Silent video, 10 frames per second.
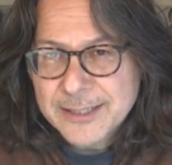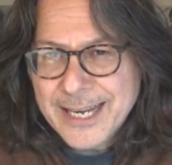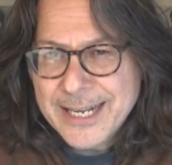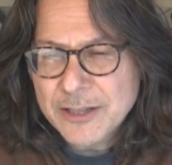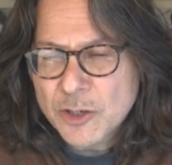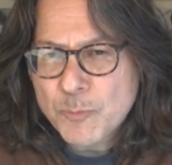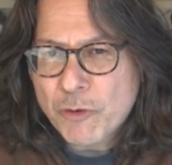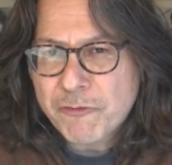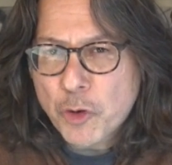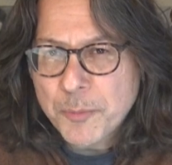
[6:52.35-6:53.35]
getting a little
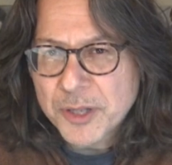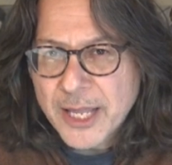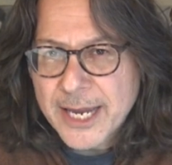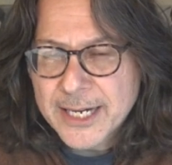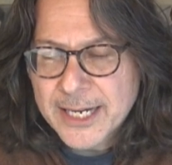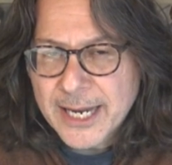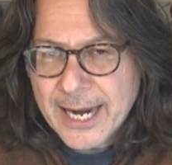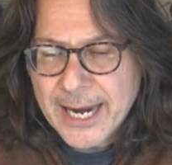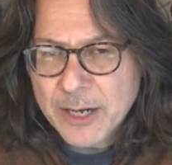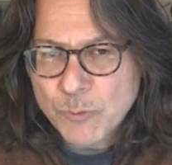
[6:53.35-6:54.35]
more formulaic,
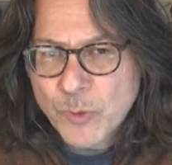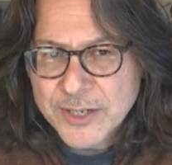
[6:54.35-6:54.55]
and we